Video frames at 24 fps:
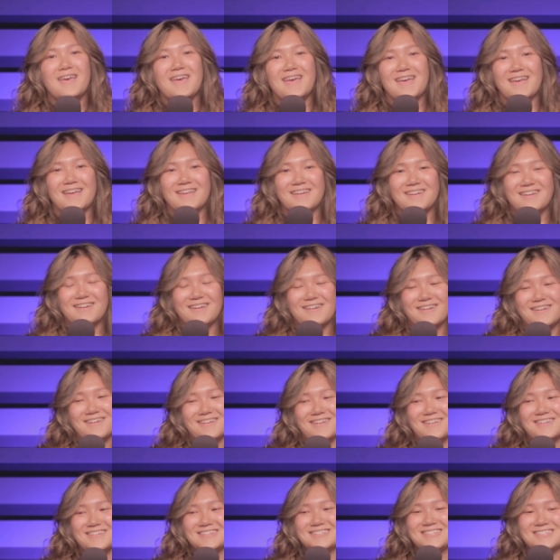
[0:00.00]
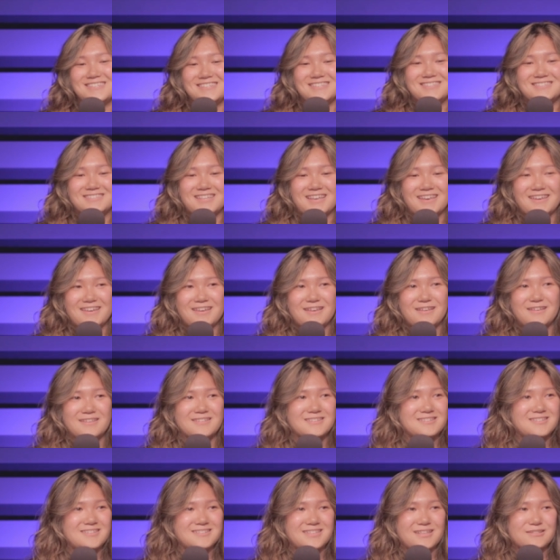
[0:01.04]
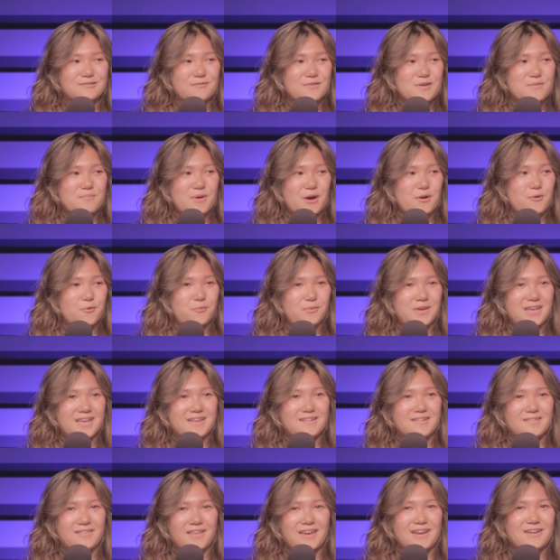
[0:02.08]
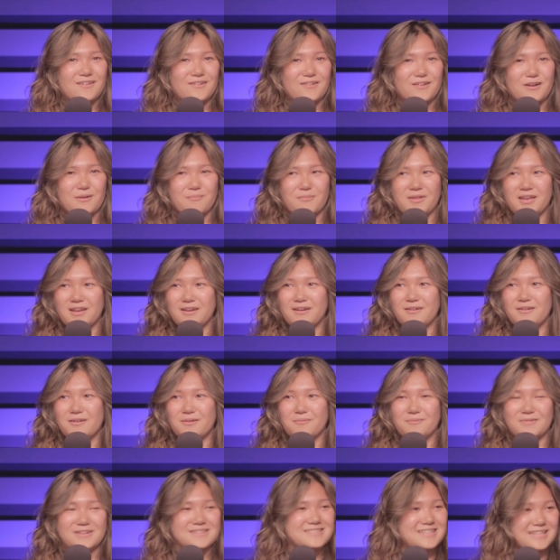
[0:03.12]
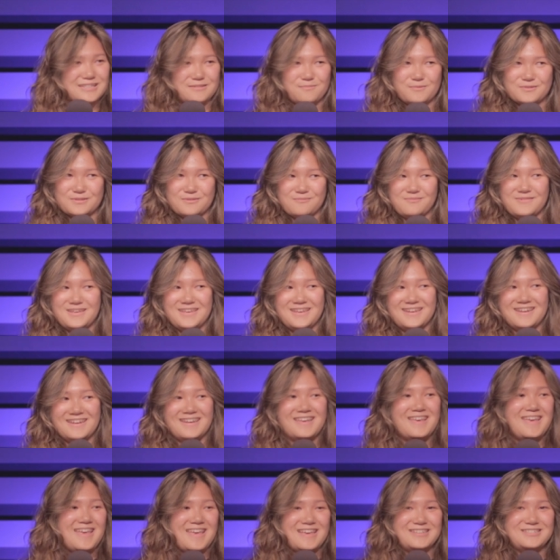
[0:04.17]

And uh, she's like, she said something about a week later. I'm like, um, what is that supposed to mean?